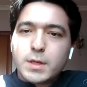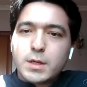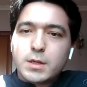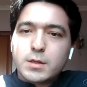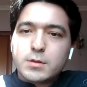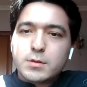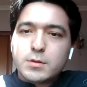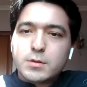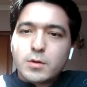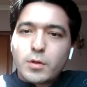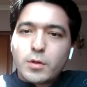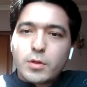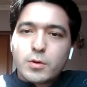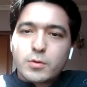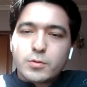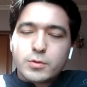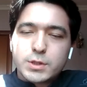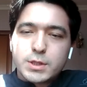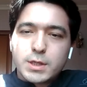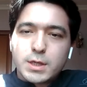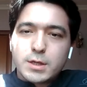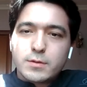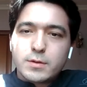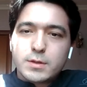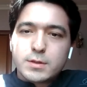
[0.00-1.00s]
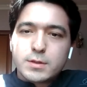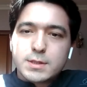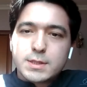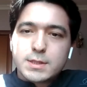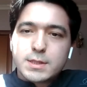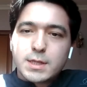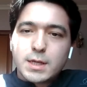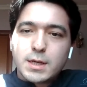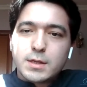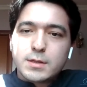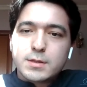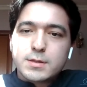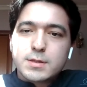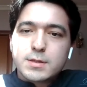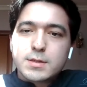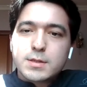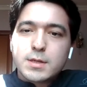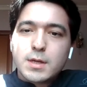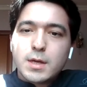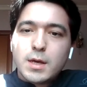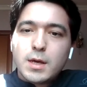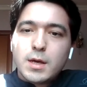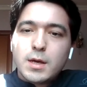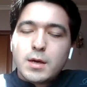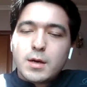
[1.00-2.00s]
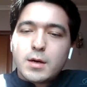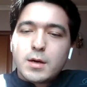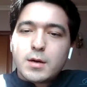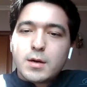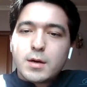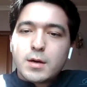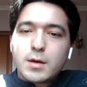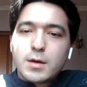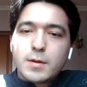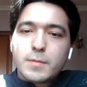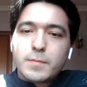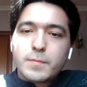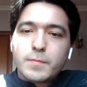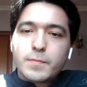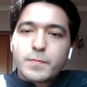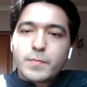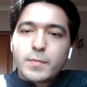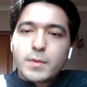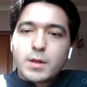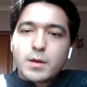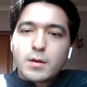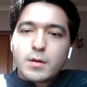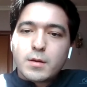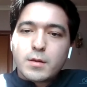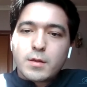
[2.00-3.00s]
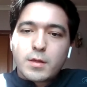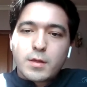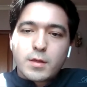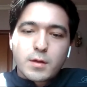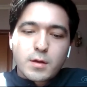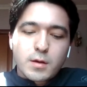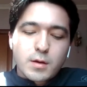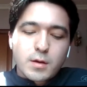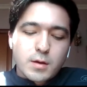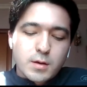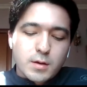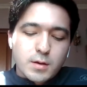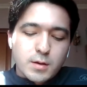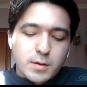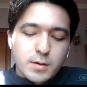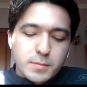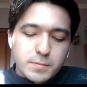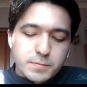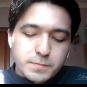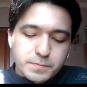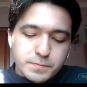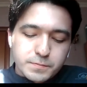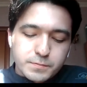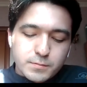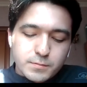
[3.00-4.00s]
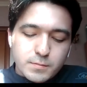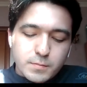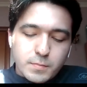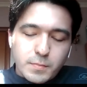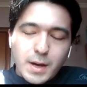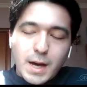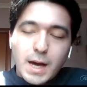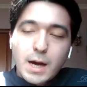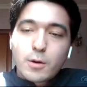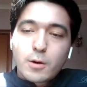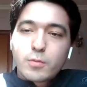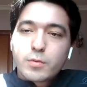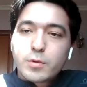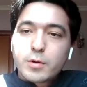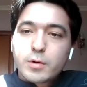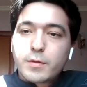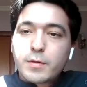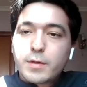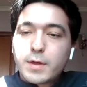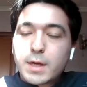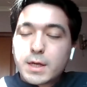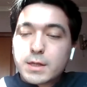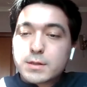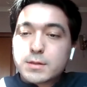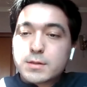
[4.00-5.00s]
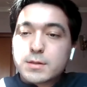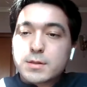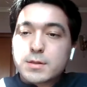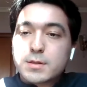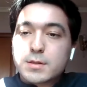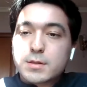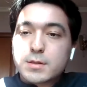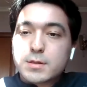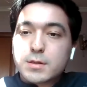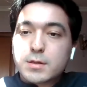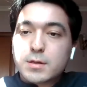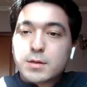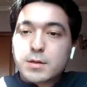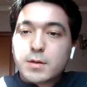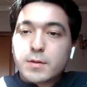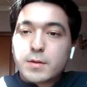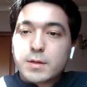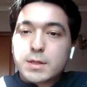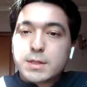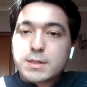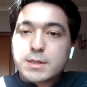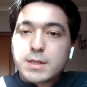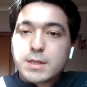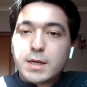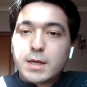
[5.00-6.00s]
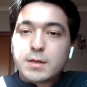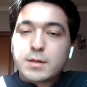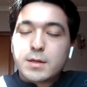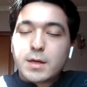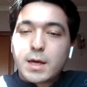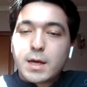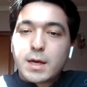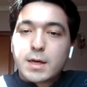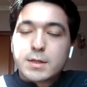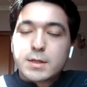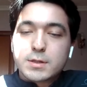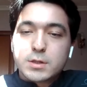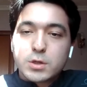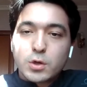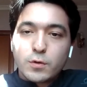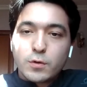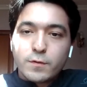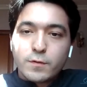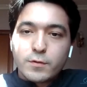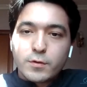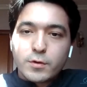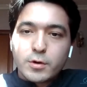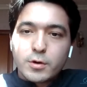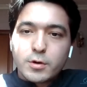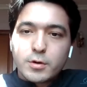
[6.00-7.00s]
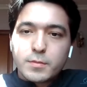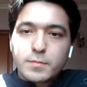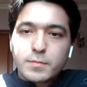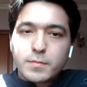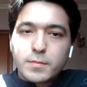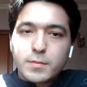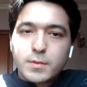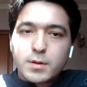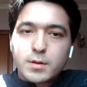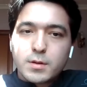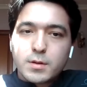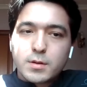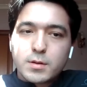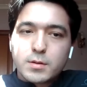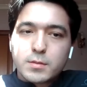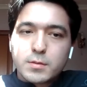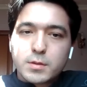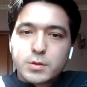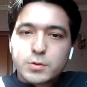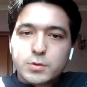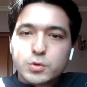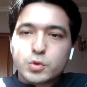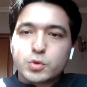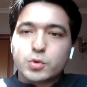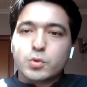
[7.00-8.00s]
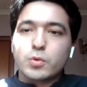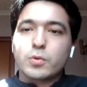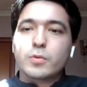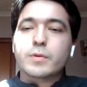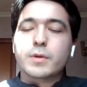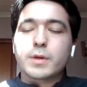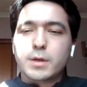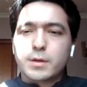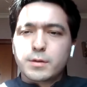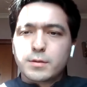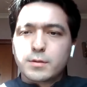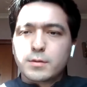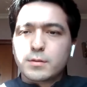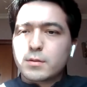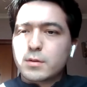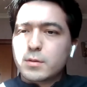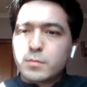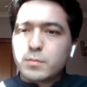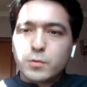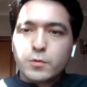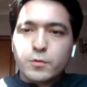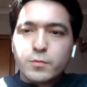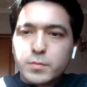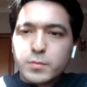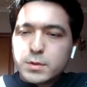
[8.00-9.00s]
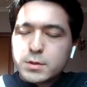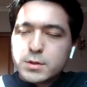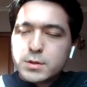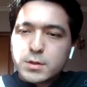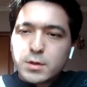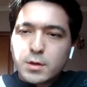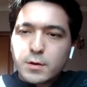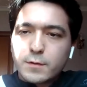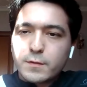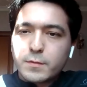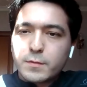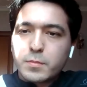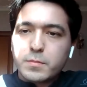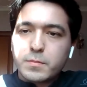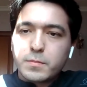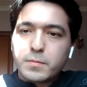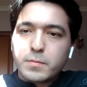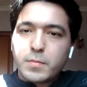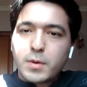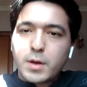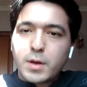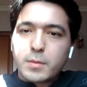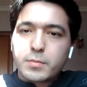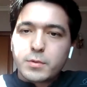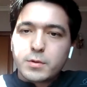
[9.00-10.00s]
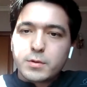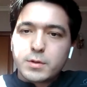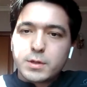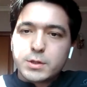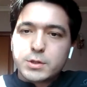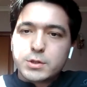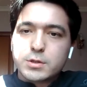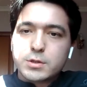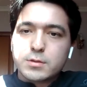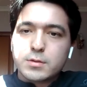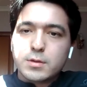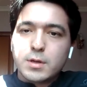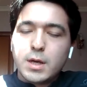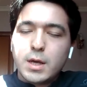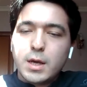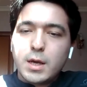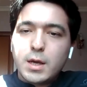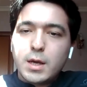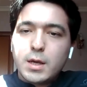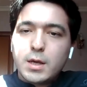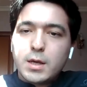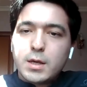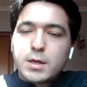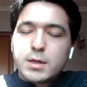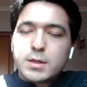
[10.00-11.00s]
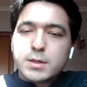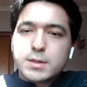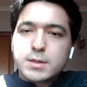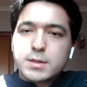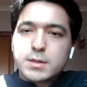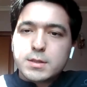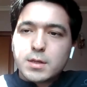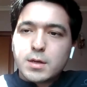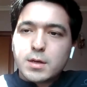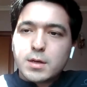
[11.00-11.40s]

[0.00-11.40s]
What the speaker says: in authoritarian states, the power that the state has over the controlling the movement of the population is